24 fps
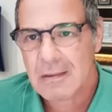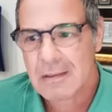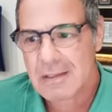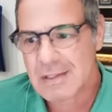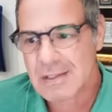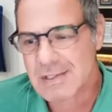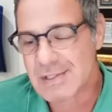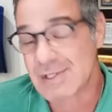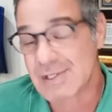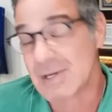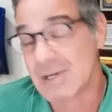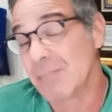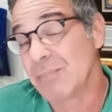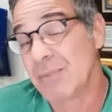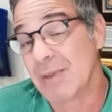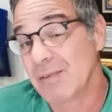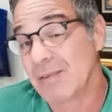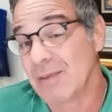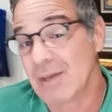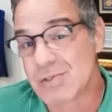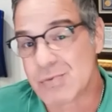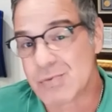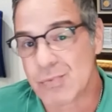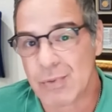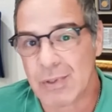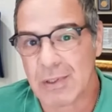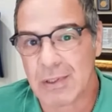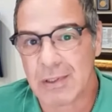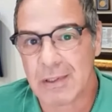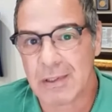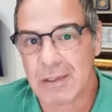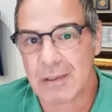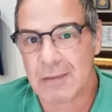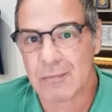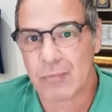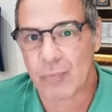This is something that's
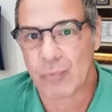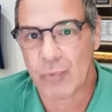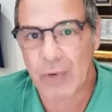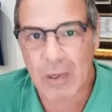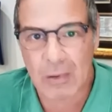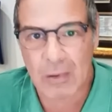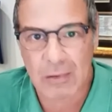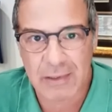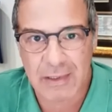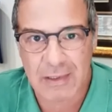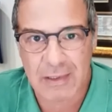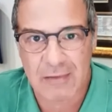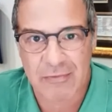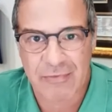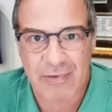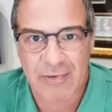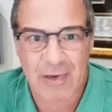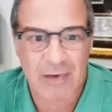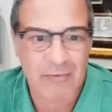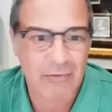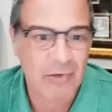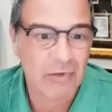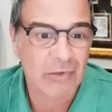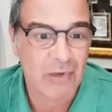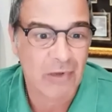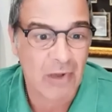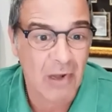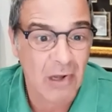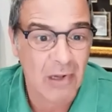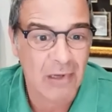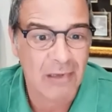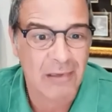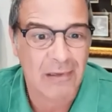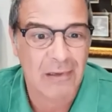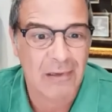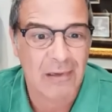really rarely, if ever,
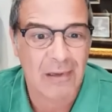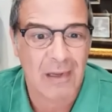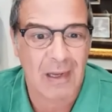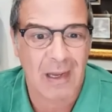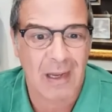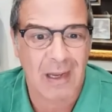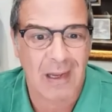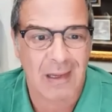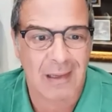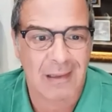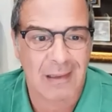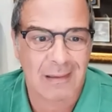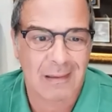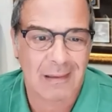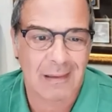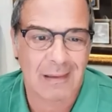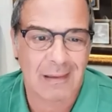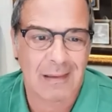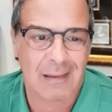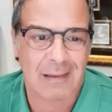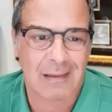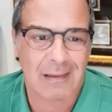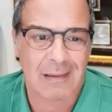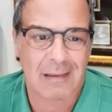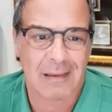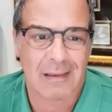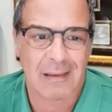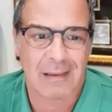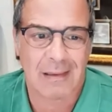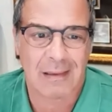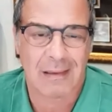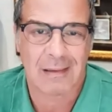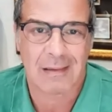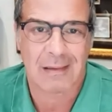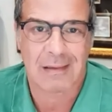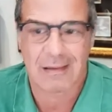done, and it
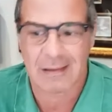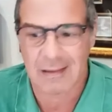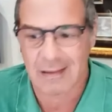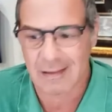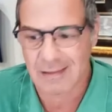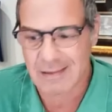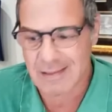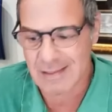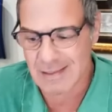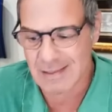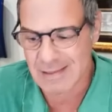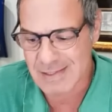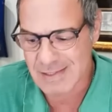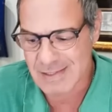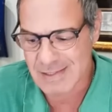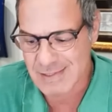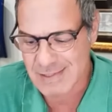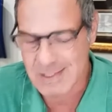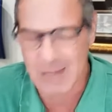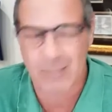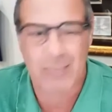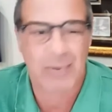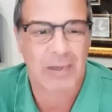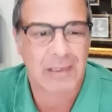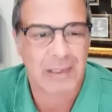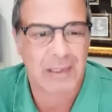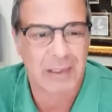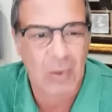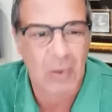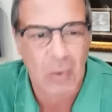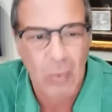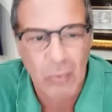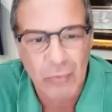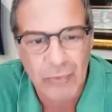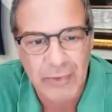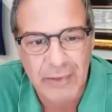is typically
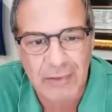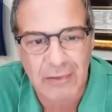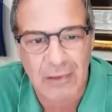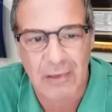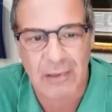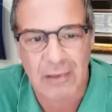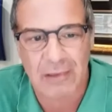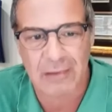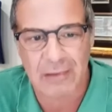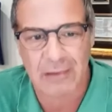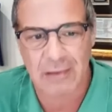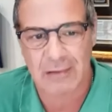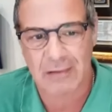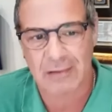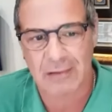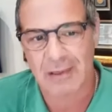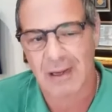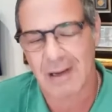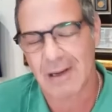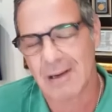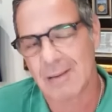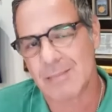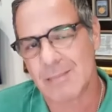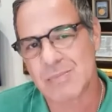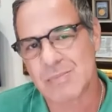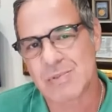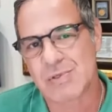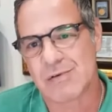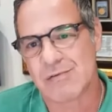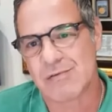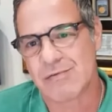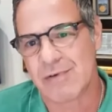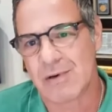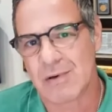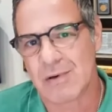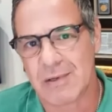only done in times
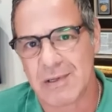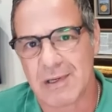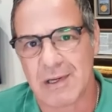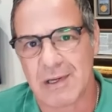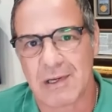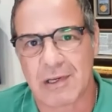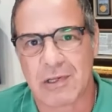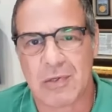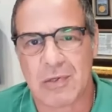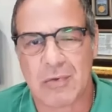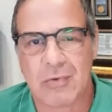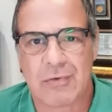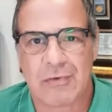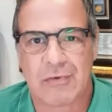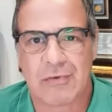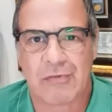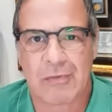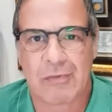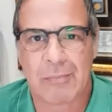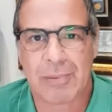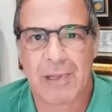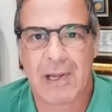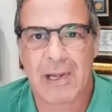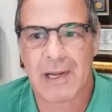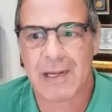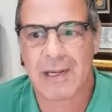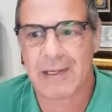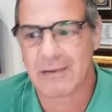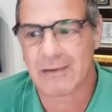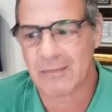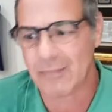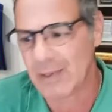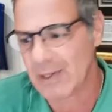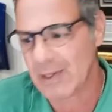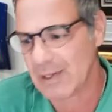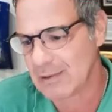of very acute
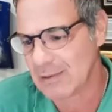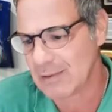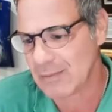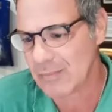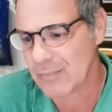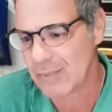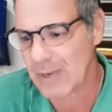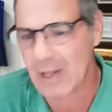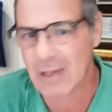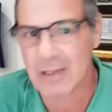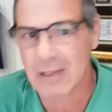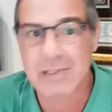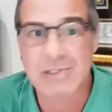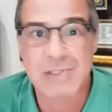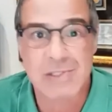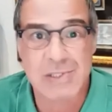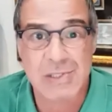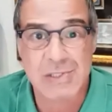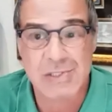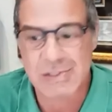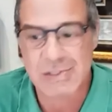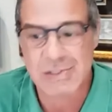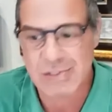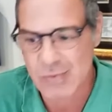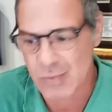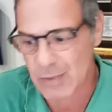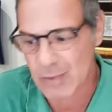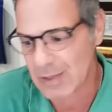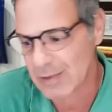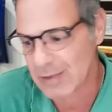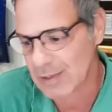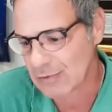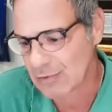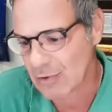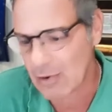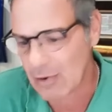supply-demand imbalances. It's the
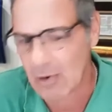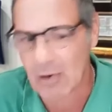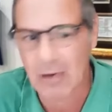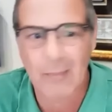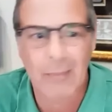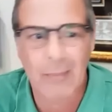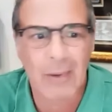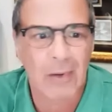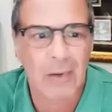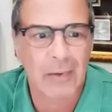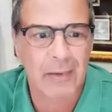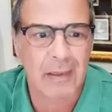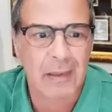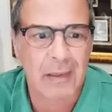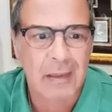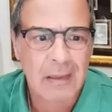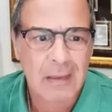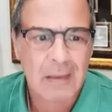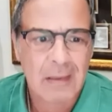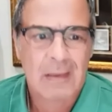way they talk about it.